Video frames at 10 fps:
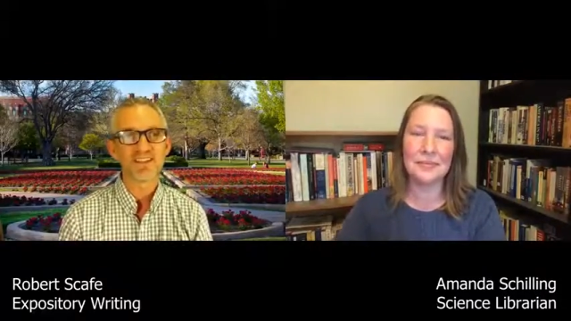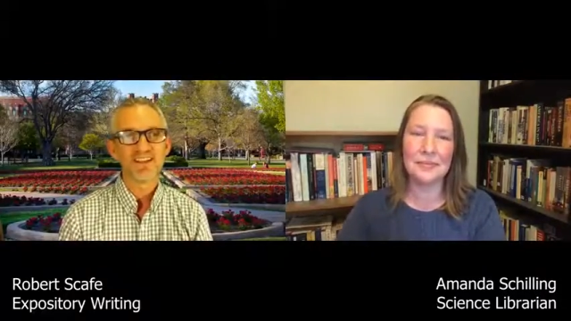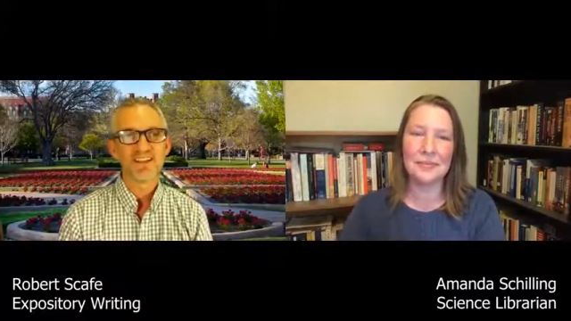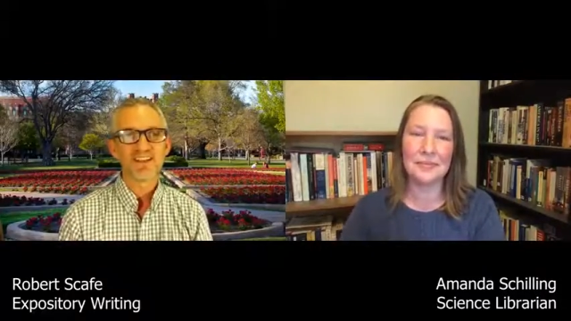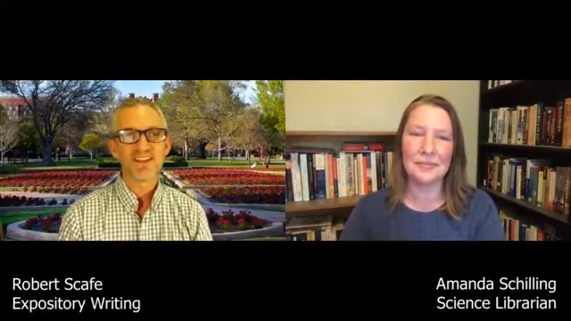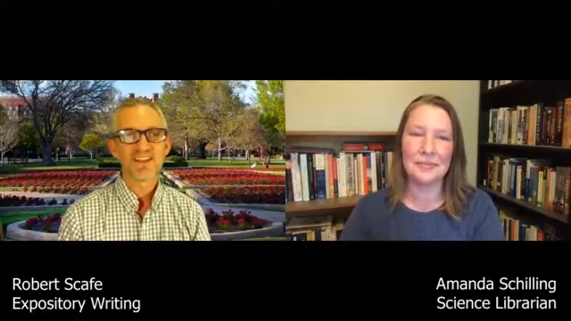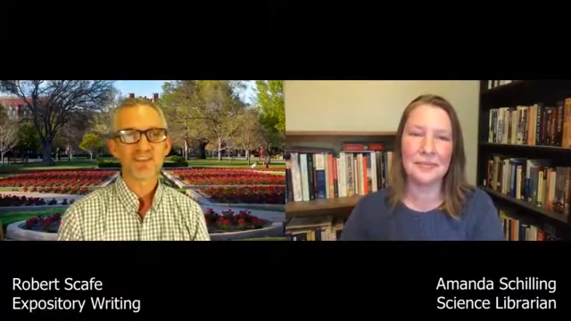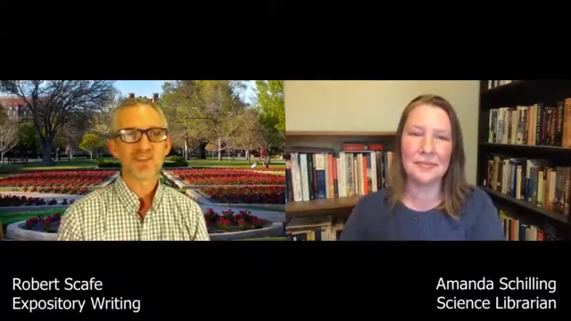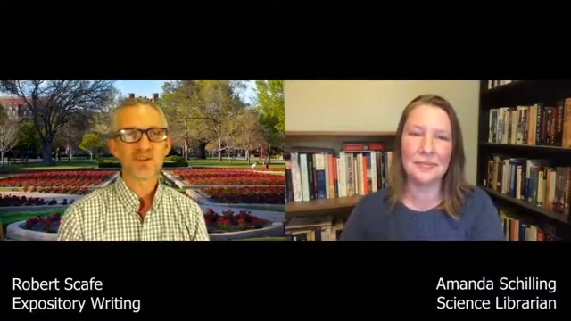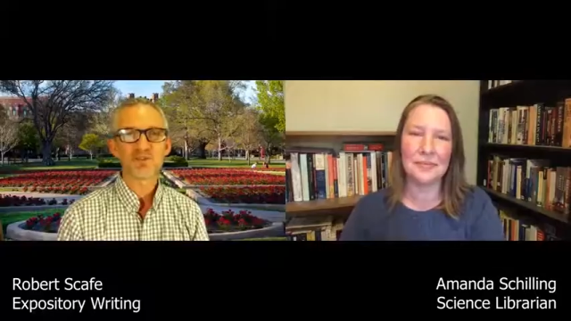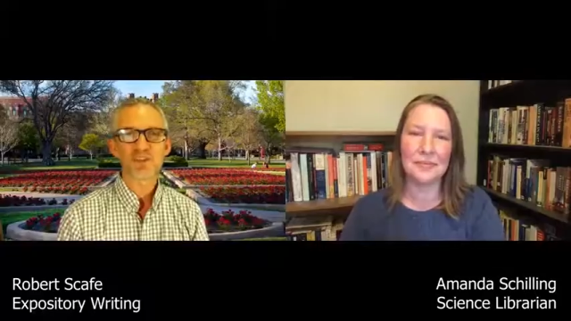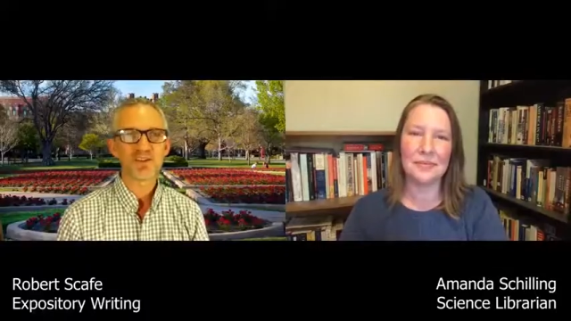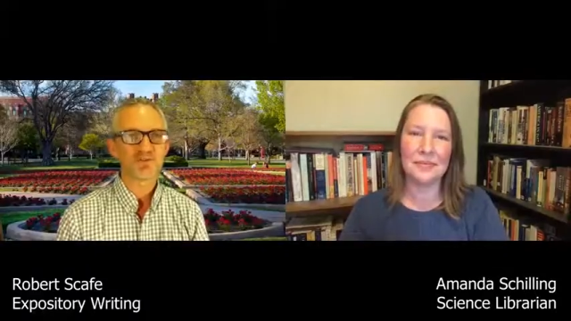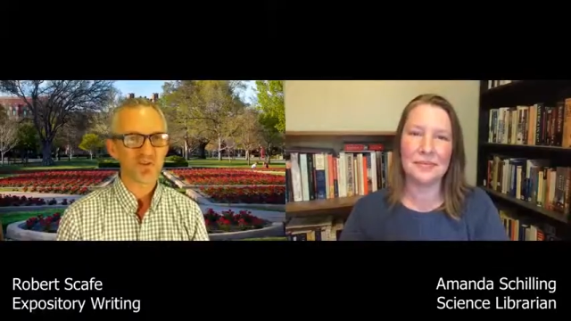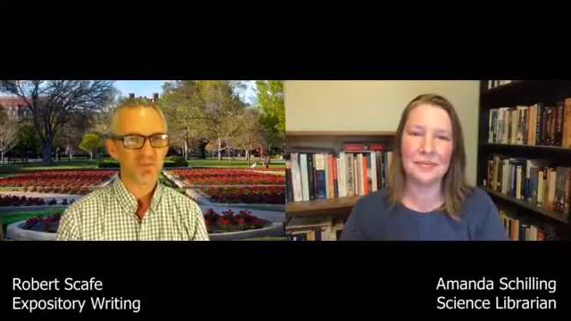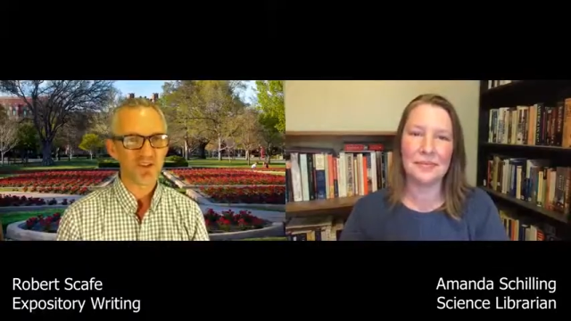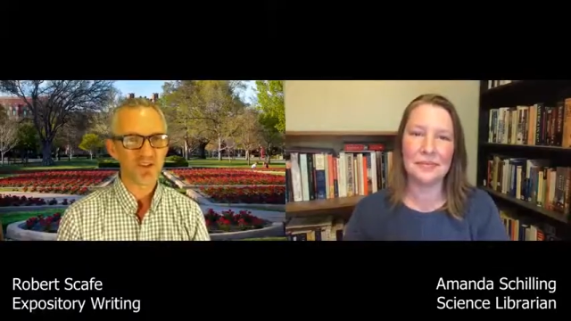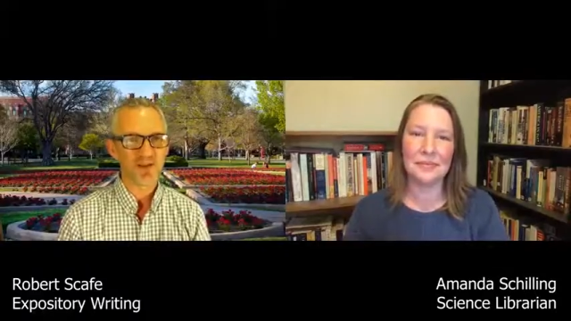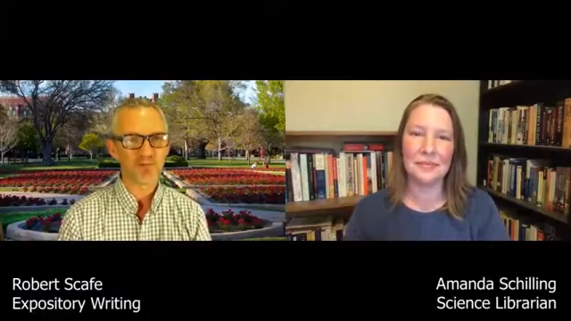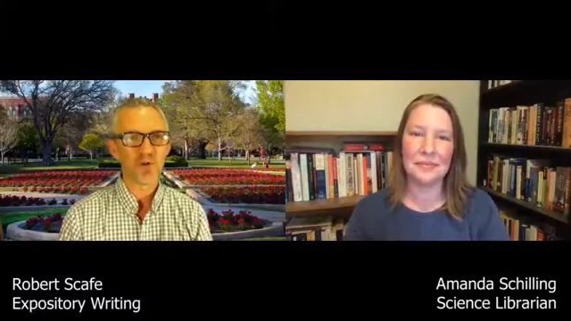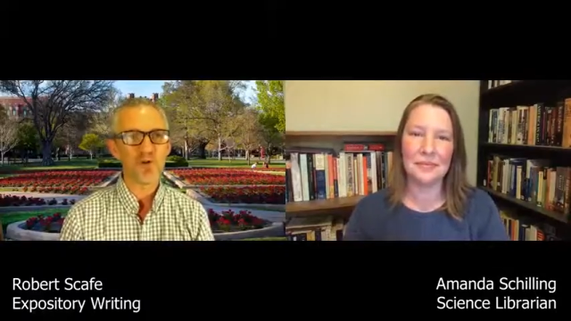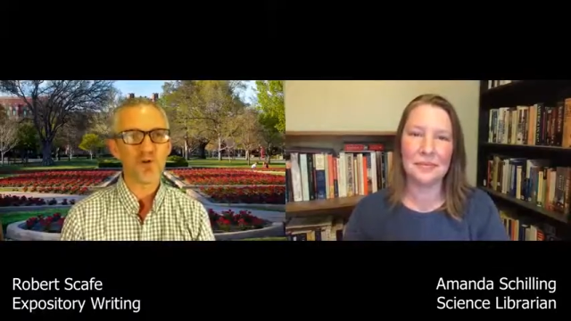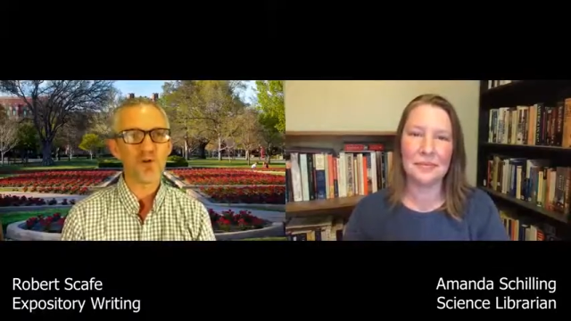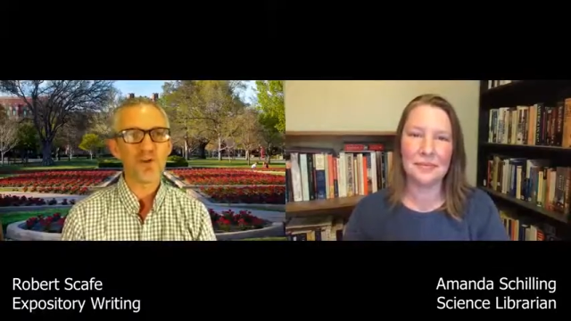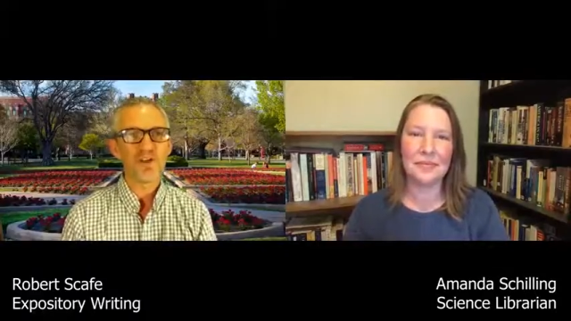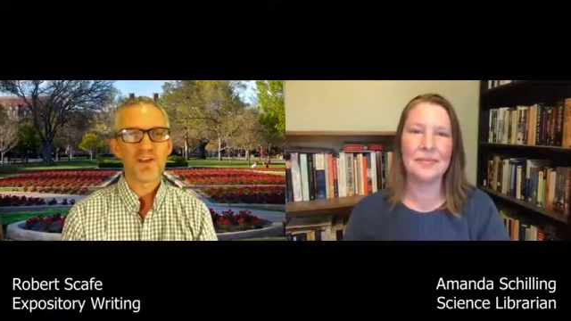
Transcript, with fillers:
Speaker 1: Mm-hmm. And so it's kind of fun playing that role.